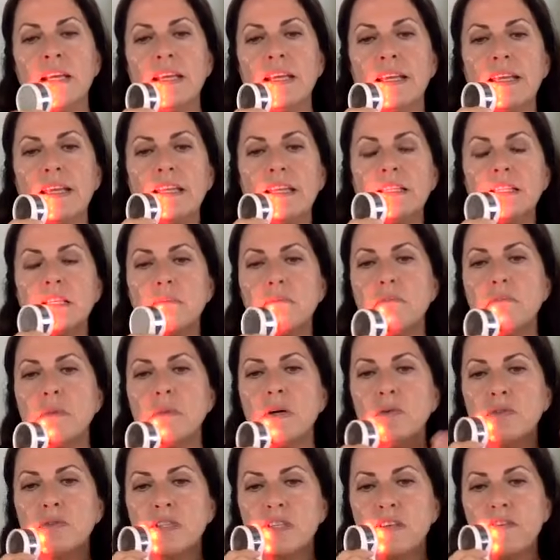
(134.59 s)
It is
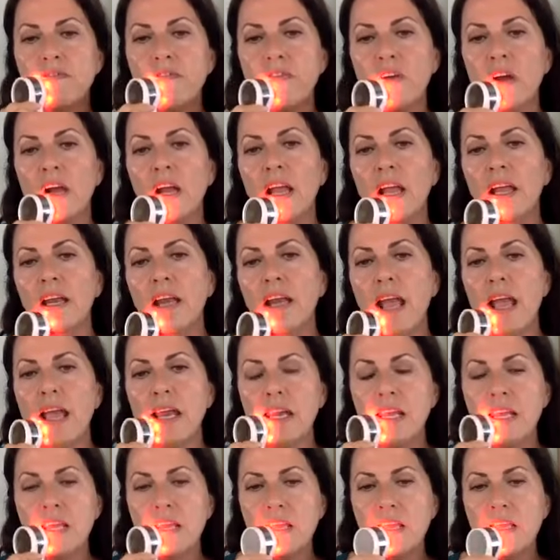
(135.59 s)
emulsifying
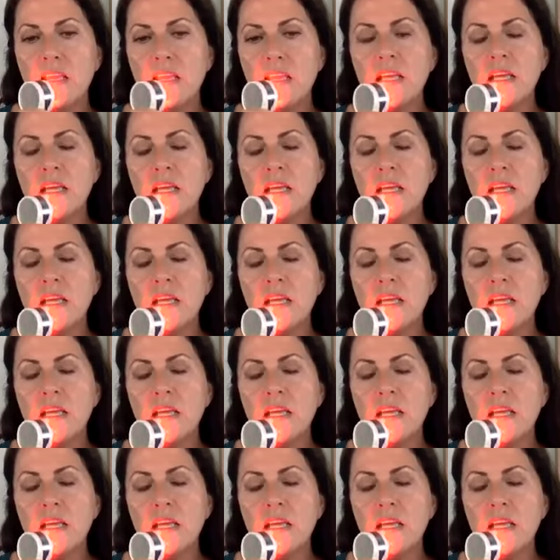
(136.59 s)
any